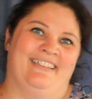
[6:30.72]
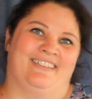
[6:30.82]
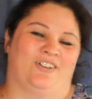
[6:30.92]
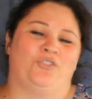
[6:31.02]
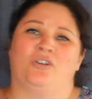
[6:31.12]

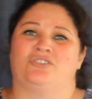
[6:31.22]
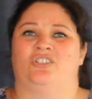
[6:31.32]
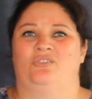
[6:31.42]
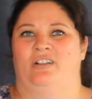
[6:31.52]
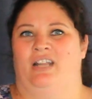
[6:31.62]
They're not
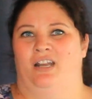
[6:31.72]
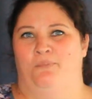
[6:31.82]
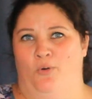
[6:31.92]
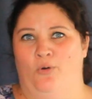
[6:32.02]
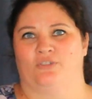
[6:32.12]
children
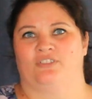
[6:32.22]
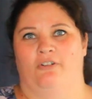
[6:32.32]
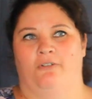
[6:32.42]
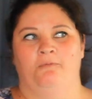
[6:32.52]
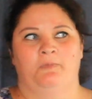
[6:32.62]
anymore,
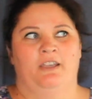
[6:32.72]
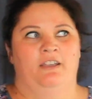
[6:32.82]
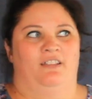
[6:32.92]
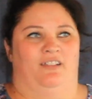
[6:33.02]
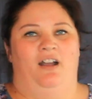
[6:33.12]
so
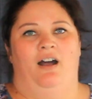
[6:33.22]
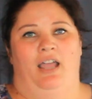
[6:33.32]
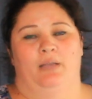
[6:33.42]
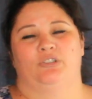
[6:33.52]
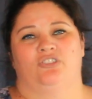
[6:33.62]
they are
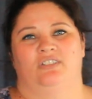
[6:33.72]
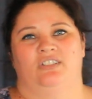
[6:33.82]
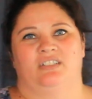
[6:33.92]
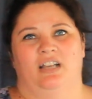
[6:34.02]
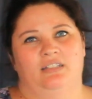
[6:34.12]
able to
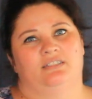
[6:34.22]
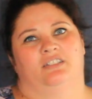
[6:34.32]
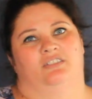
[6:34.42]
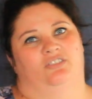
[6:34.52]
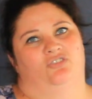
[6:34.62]
discuss
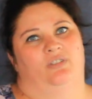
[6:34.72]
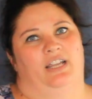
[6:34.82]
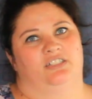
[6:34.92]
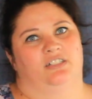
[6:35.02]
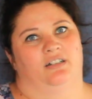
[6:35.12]
this
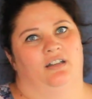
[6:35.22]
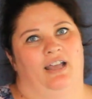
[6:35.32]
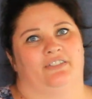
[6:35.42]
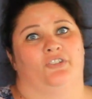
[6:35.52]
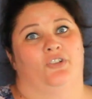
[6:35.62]
situation
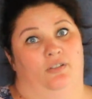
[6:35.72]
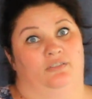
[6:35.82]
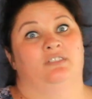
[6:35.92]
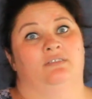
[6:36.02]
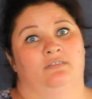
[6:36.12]
as
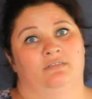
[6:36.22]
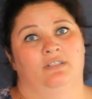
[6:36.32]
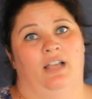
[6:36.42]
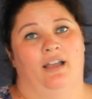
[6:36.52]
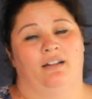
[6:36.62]
adults
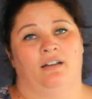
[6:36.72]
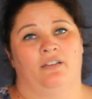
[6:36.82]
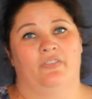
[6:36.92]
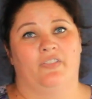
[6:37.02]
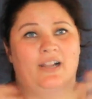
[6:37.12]
and
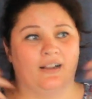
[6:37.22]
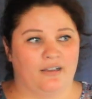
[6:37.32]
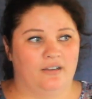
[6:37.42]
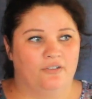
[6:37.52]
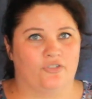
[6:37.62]
think
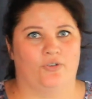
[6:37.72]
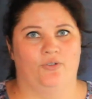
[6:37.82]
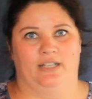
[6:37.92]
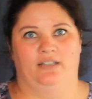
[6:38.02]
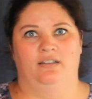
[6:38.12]
through
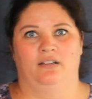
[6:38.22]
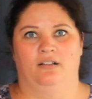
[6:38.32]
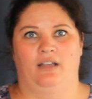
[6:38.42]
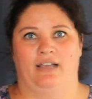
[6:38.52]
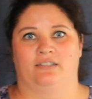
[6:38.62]
it
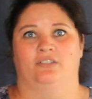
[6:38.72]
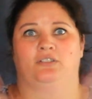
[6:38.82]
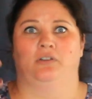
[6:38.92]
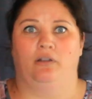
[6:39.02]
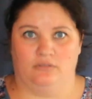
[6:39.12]
as an
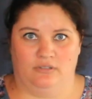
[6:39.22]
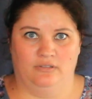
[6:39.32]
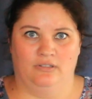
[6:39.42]
adult,